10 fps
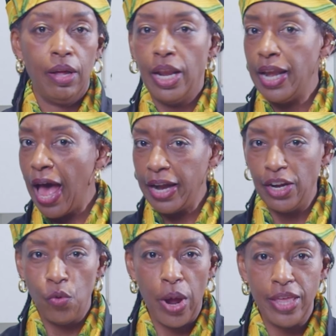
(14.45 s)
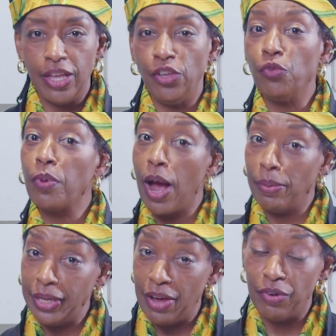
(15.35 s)
Not in a way that you've
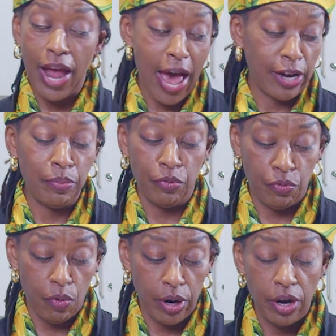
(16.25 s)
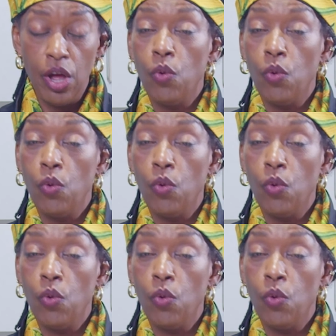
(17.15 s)
probably ever had it before.